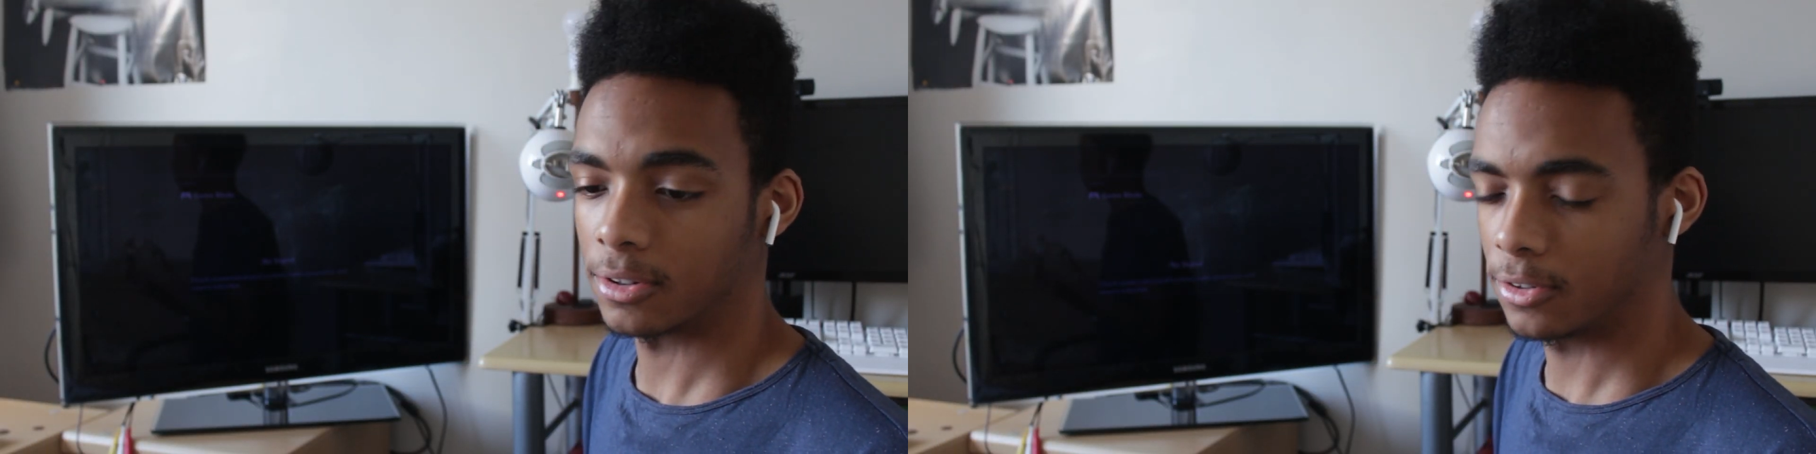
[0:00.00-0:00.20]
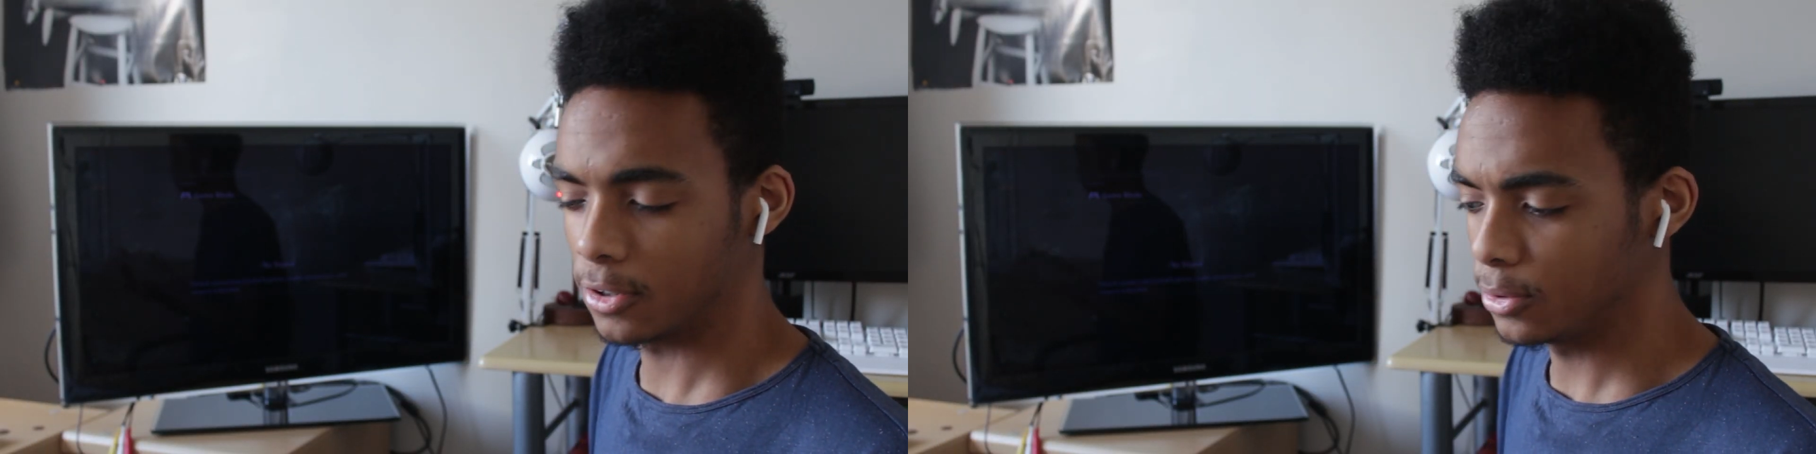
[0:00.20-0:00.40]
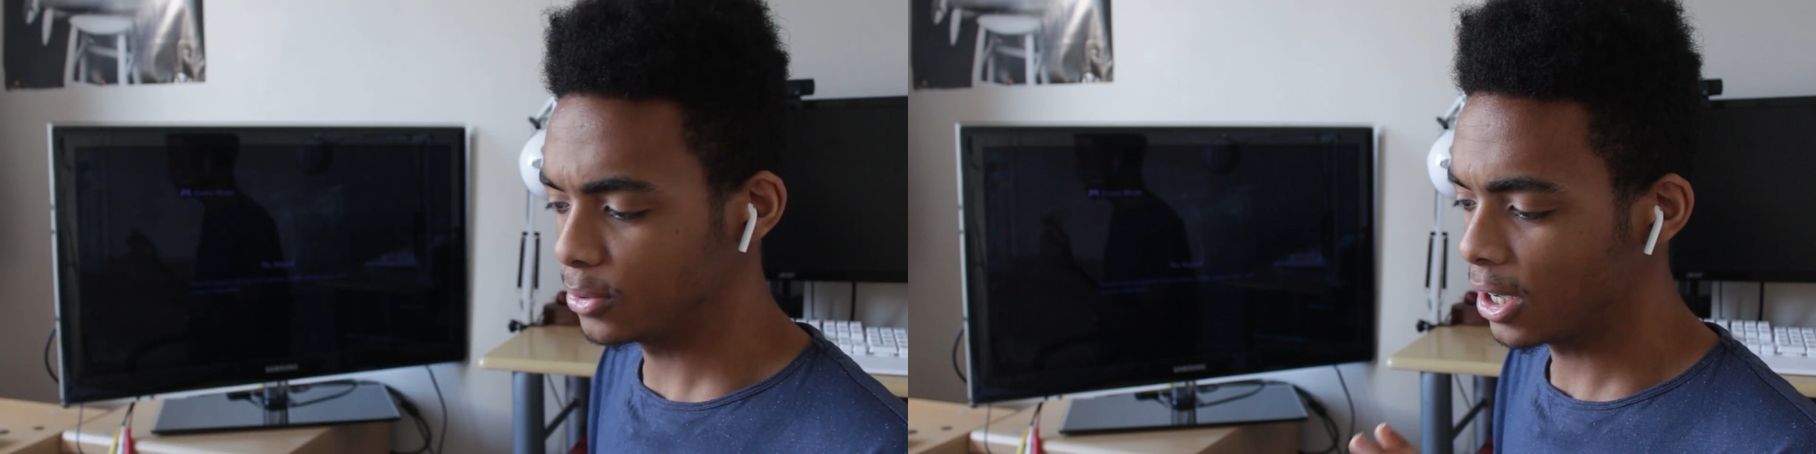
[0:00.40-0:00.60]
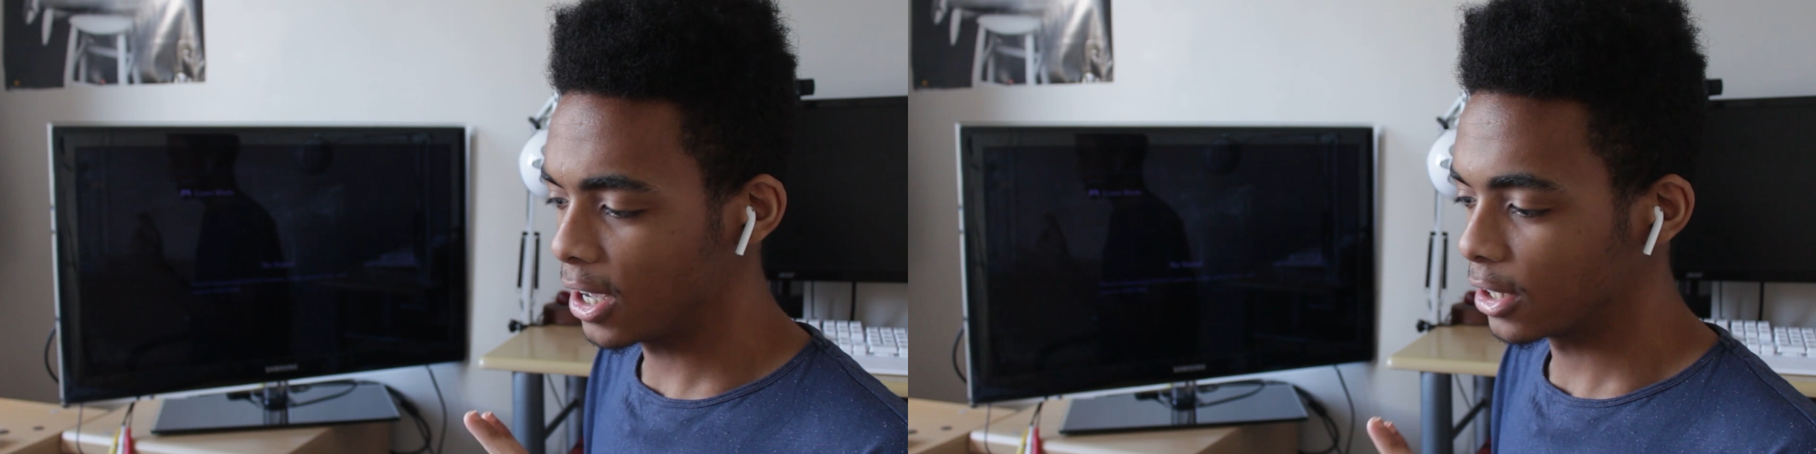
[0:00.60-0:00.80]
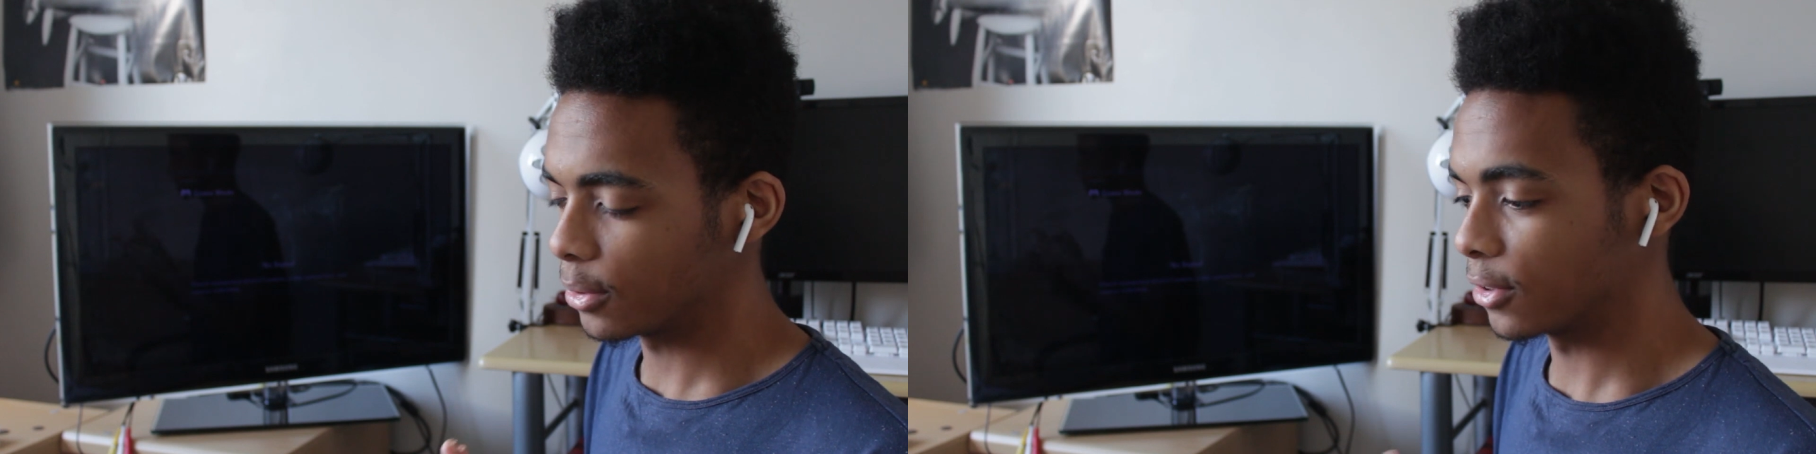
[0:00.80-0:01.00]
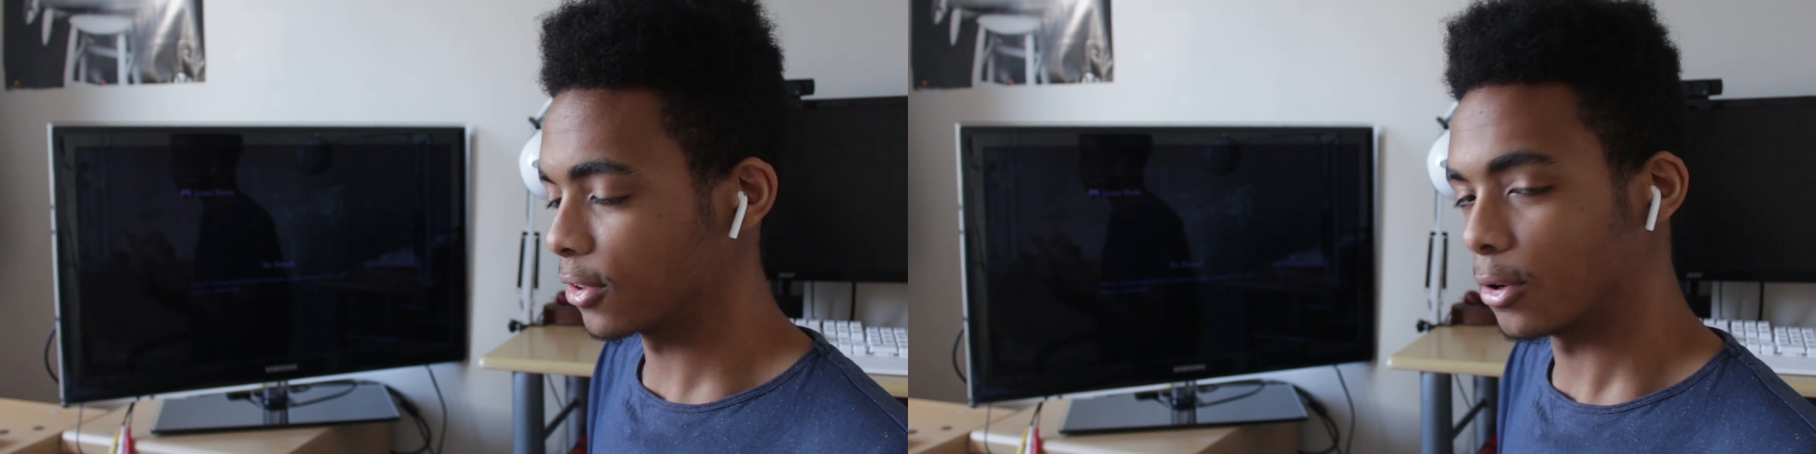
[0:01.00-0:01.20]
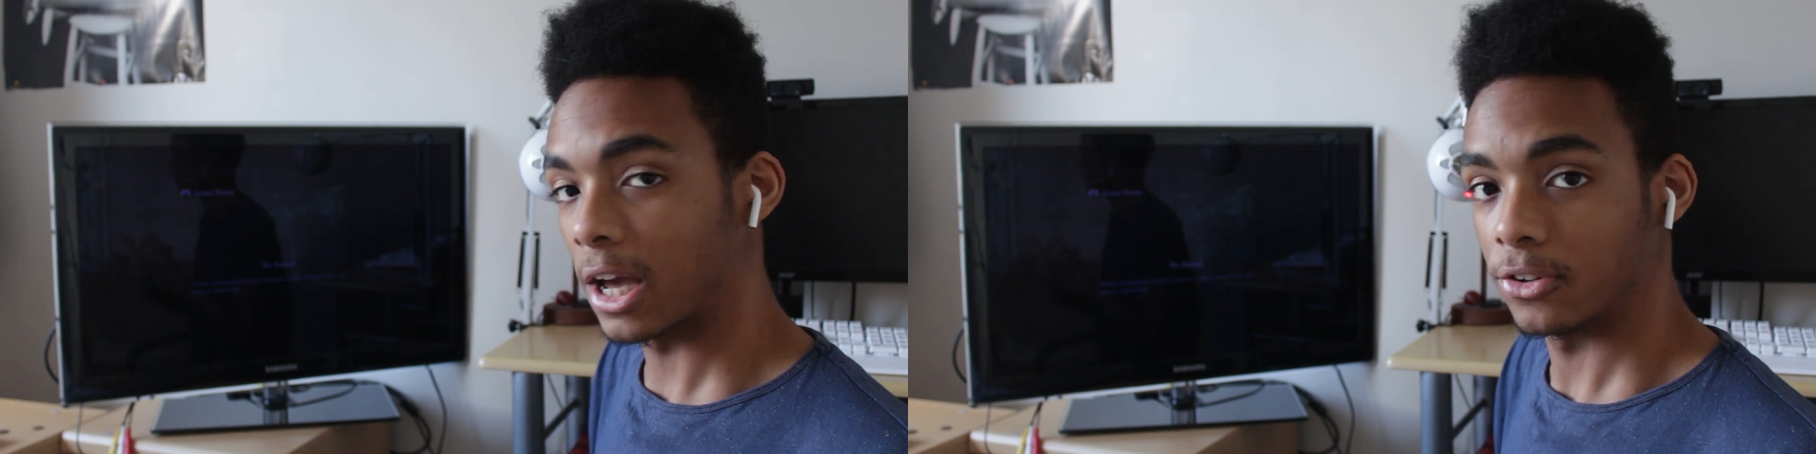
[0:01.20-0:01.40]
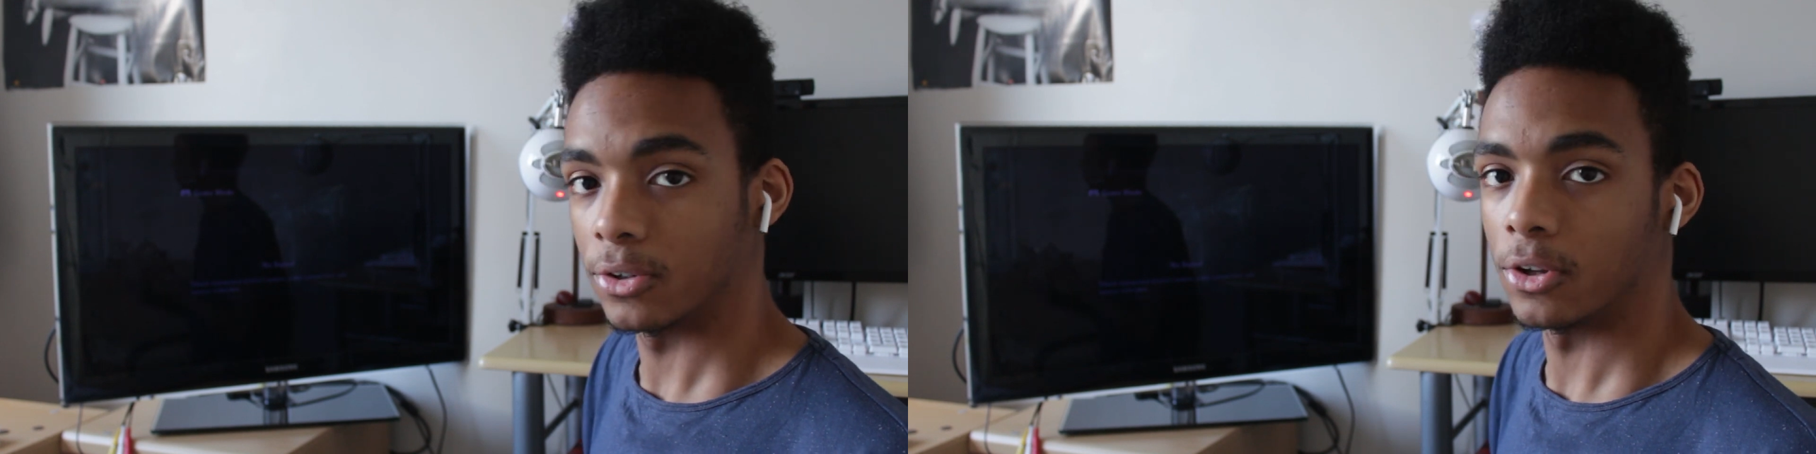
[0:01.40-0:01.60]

2, there is no actual